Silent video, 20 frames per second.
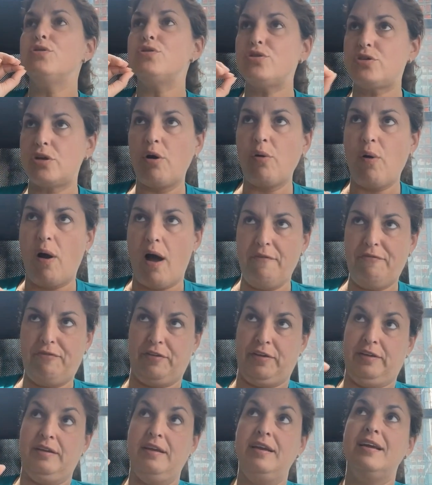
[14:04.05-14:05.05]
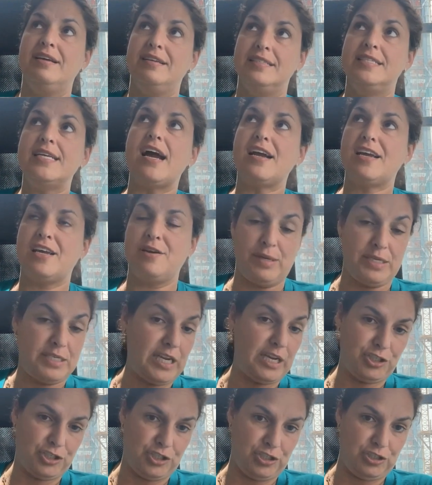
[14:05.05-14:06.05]
So often,
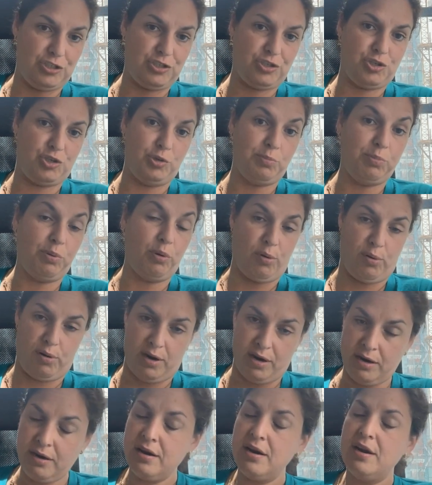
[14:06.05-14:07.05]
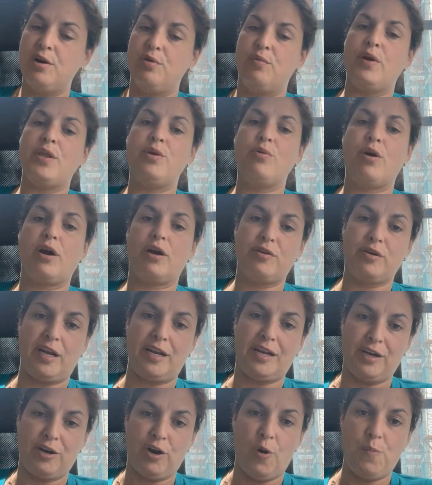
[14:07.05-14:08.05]
documentation is too poor when you are
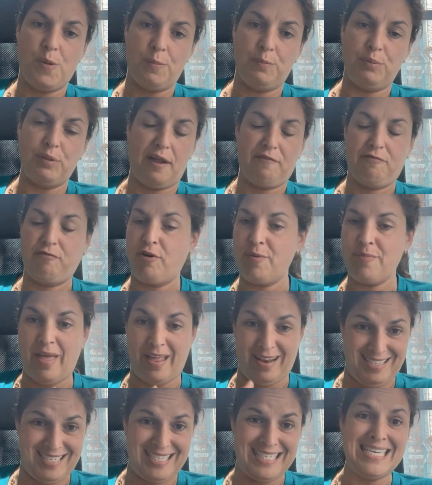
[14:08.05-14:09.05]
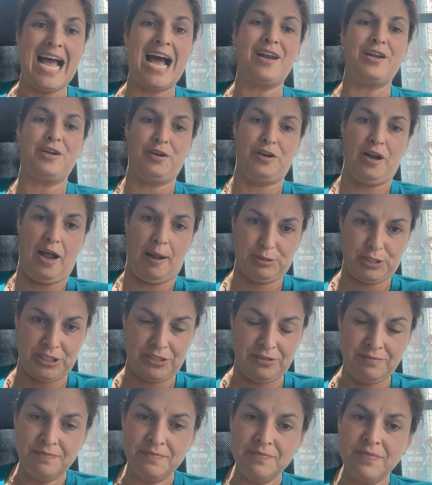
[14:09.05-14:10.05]
creating an open platform. That is not a good
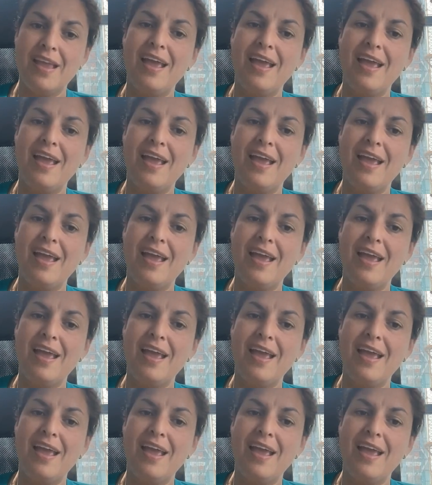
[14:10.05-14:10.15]
option.